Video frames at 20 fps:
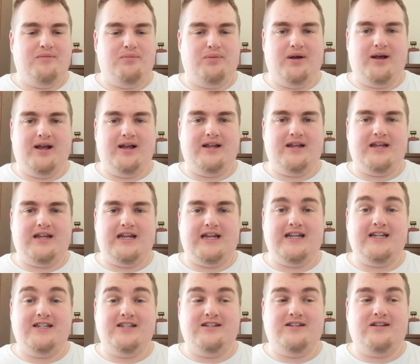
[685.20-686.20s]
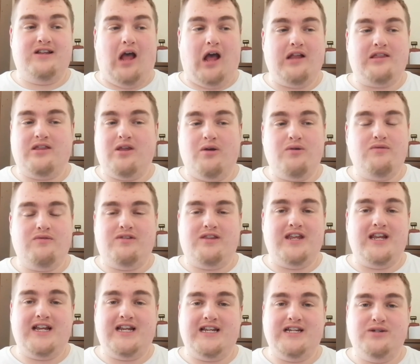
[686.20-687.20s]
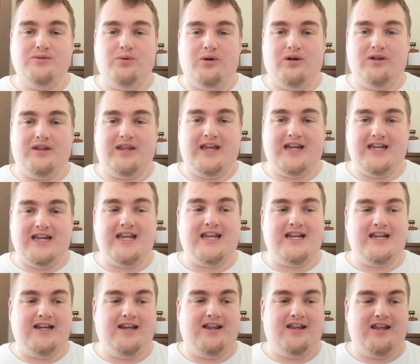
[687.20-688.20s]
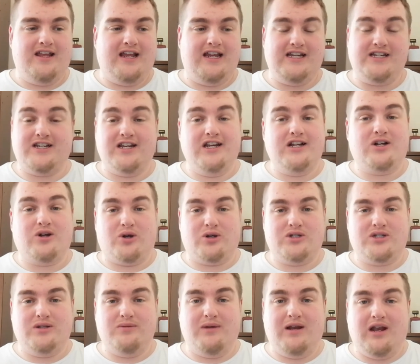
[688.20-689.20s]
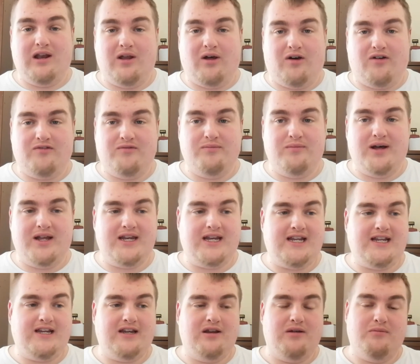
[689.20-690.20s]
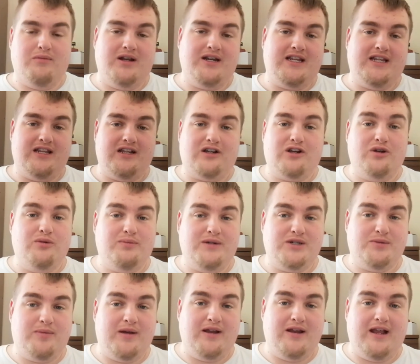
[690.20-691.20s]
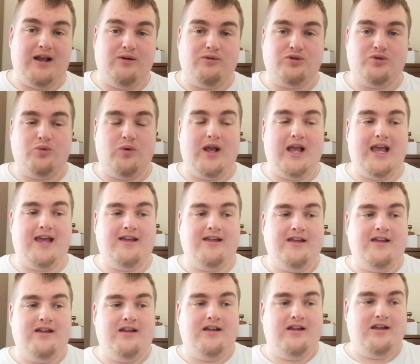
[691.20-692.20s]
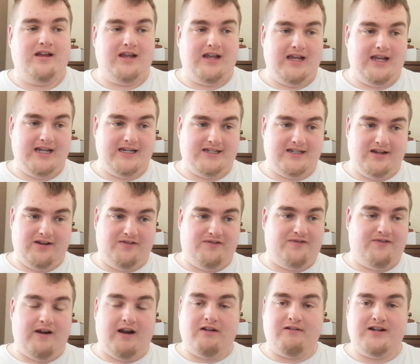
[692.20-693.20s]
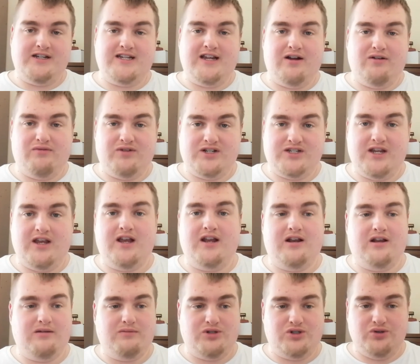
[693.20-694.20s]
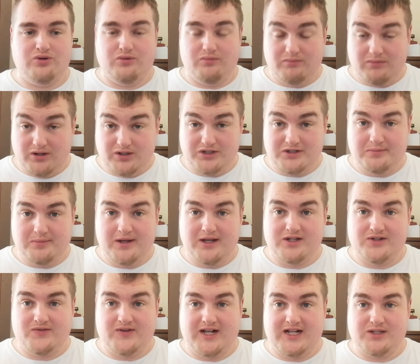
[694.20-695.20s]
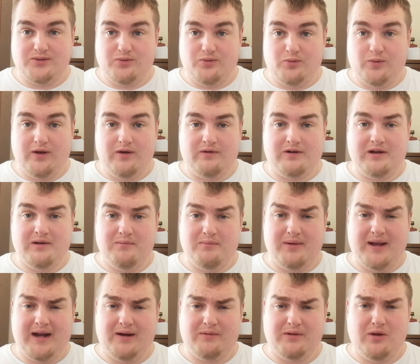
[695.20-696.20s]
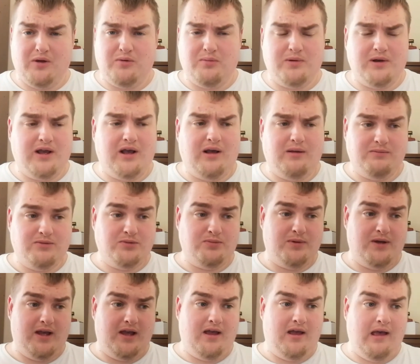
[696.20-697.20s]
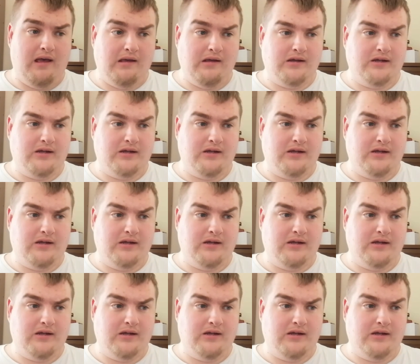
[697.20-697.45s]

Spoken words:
but I don't think he's what they need. And he's going to cost them a lot of money, you know, money that could be spent elsewhere. It's a fairy tale return. I'm sure most Spurs fans will welcome him back with open arms, but